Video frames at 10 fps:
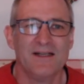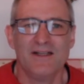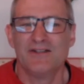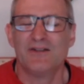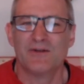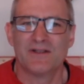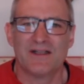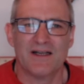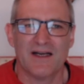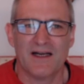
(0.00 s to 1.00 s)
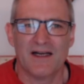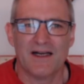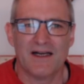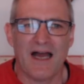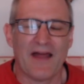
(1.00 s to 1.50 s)
doing
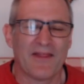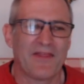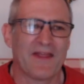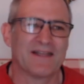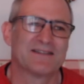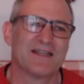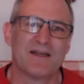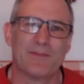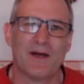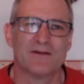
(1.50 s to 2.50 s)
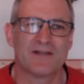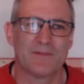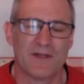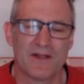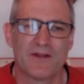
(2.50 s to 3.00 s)
other things, think about some
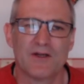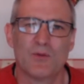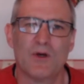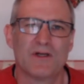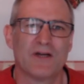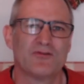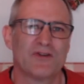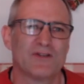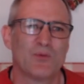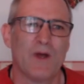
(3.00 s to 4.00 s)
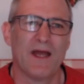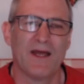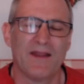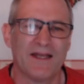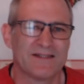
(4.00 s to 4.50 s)
of the third world countries where
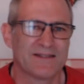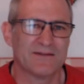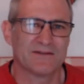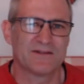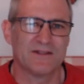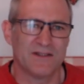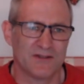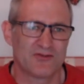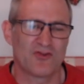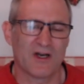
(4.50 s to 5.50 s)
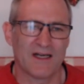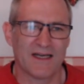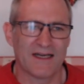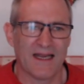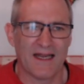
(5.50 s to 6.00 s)
they're still
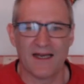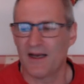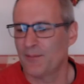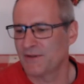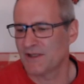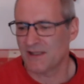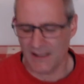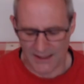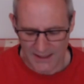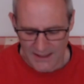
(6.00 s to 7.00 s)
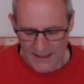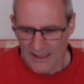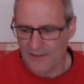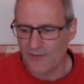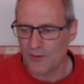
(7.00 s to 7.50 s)
struggling, and particularly
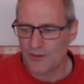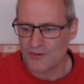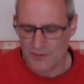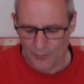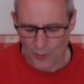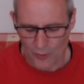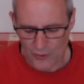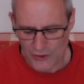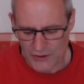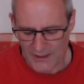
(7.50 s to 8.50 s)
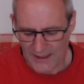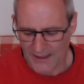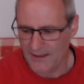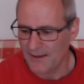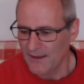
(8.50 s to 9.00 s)
if you can support Christian
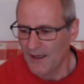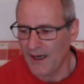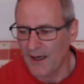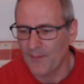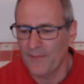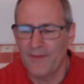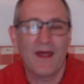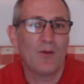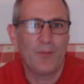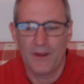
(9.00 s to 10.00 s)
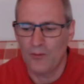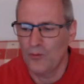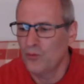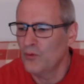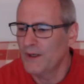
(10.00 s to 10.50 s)
Aid, that would be
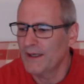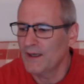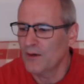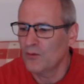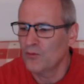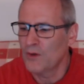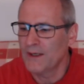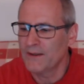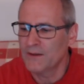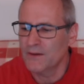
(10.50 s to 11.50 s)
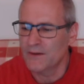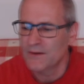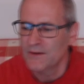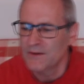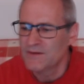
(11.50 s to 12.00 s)
really, really good.
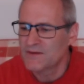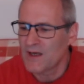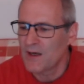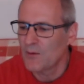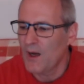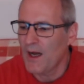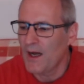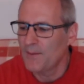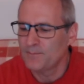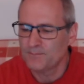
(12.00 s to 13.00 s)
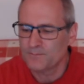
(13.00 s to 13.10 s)
So